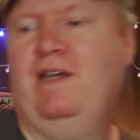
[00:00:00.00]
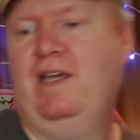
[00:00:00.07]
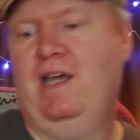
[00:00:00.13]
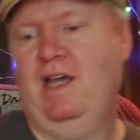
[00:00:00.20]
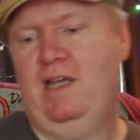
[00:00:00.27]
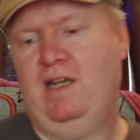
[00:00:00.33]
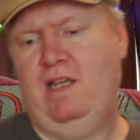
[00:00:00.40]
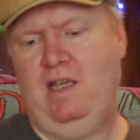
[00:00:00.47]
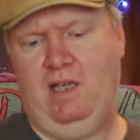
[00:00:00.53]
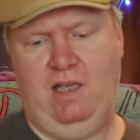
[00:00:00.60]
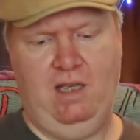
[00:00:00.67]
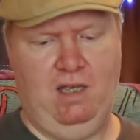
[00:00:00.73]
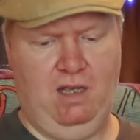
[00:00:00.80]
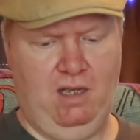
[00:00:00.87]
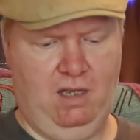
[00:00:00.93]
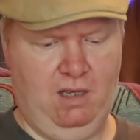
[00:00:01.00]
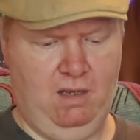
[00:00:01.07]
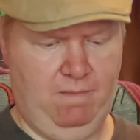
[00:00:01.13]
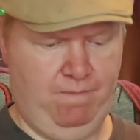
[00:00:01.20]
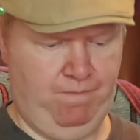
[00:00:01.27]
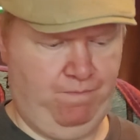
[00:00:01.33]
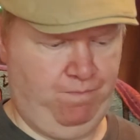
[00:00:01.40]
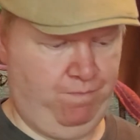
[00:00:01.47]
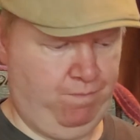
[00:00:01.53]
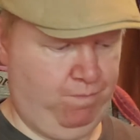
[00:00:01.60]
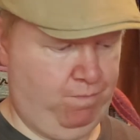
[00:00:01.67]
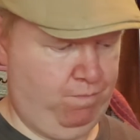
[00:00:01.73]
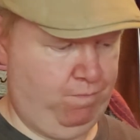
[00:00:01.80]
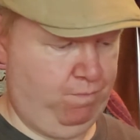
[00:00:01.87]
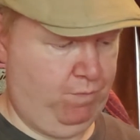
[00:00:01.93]
I got. Um,
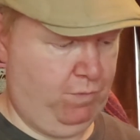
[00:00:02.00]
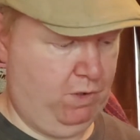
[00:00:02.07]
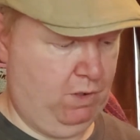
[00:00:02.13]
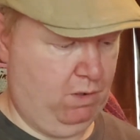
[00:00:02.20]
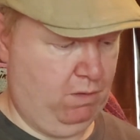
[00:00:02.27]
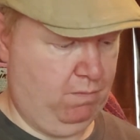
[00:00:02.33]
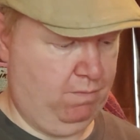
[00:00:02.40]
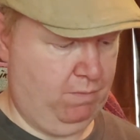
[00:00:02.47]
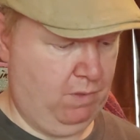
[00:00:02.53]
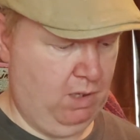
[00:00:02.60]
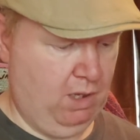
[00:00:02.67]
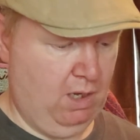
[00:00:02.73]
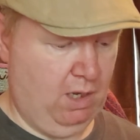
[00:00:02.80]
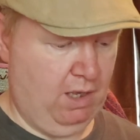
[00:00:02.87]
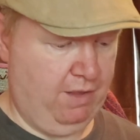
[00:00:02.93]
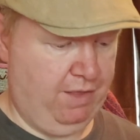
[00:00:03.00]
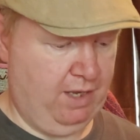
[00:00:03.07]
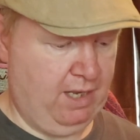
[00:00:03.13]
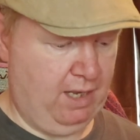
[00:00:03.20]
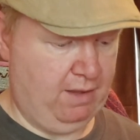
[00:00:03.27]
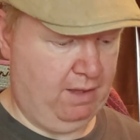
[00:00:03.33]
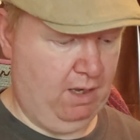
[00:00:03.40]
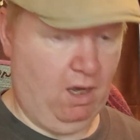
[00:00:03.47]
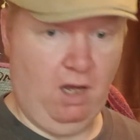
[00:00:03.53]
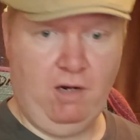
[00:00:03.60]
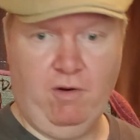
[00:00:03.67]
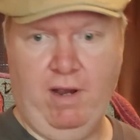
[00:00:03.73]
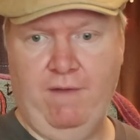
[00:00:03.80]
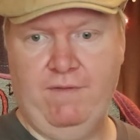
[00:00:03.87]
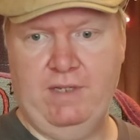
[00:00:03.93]
so I think I, the
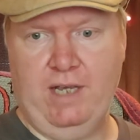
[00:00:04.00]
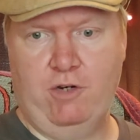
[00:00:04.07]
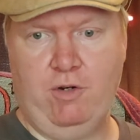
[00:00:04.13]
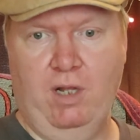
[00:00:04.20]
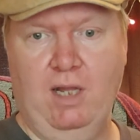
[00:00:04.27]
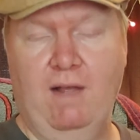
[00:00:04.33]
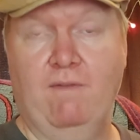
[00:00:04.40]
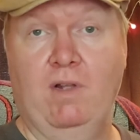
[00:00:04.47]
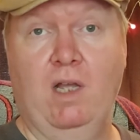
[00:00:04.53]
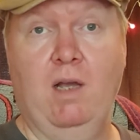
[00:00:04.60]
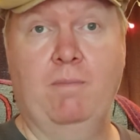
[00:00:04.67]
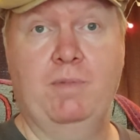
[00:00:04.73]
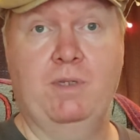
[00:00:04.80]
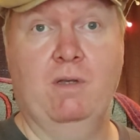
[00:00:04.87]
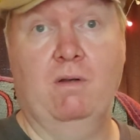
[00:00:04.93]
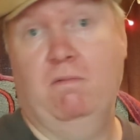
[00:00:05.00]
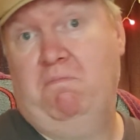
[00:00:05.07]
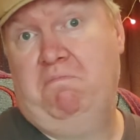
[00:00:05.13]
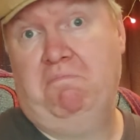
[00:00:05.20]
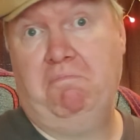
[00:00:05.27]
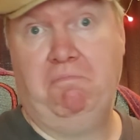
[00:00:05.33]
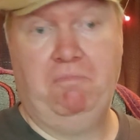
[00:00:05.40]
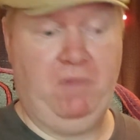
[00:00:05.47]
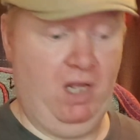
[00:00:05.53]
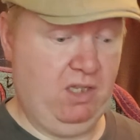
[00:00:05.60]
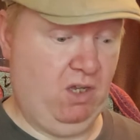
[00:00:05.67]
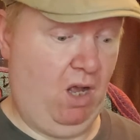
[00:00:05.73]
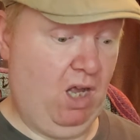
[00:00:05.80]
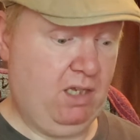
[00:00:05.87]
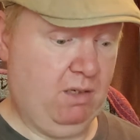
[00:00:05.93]
autograph is actually a level up. So
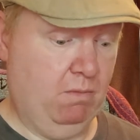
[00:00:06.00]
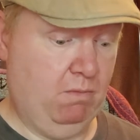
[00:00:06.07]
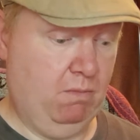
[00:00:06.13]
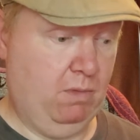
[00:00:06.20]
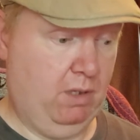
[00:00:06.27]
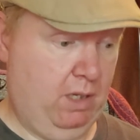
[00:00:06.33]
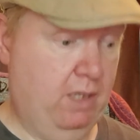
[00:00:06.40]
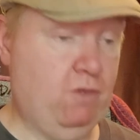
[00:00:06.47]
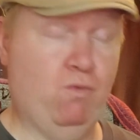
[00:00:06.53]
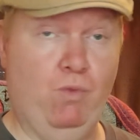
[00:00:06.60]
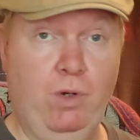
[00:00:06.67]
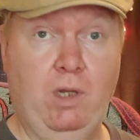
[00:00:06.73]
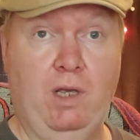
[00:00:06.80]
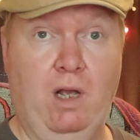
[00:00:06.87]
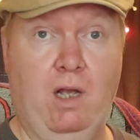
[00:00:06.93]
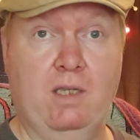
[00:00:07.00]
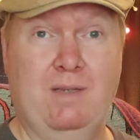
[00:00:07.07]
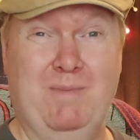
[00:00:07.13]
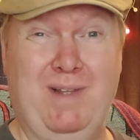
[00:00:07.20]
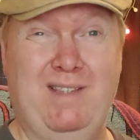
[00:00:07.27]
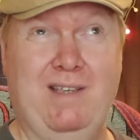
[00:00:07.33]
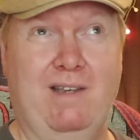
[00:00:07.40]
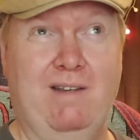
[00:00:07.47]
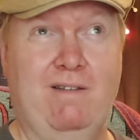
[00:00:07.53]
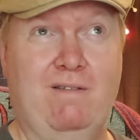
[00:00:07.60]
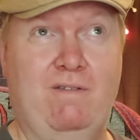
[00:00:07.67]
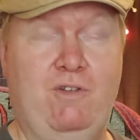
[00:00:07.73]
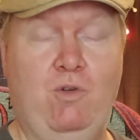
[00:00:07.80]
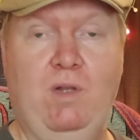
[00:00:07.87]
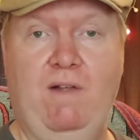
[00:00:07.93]
that's awesome. That's really awesome. That's like
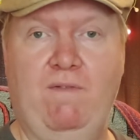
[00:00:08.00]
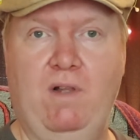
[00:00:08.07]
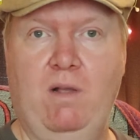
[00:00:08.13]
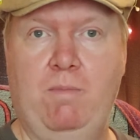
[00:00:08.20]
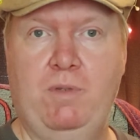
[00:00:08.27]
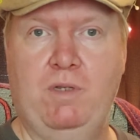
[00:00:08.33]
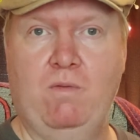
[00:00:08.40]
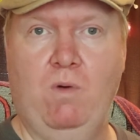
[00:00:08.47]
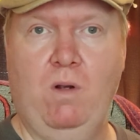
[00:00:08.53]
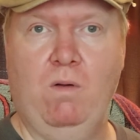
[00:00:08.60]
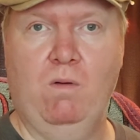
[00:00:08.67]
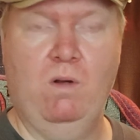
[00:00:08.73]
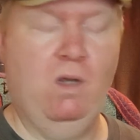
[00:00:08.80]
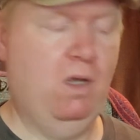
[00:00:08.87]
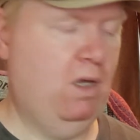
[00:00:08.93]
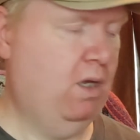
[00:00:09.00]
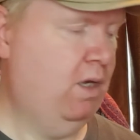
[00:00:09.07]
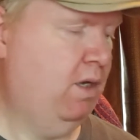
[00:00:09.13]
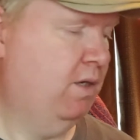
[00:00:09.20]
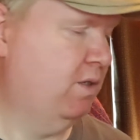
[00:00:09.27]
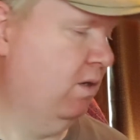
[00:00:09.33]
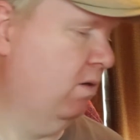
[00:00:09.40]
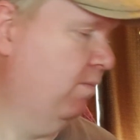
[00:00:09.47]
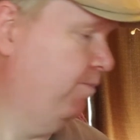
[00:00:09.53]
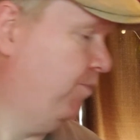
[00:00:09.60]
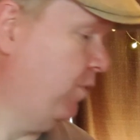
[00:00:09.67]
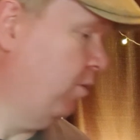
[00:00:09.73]
two level ups in a row. So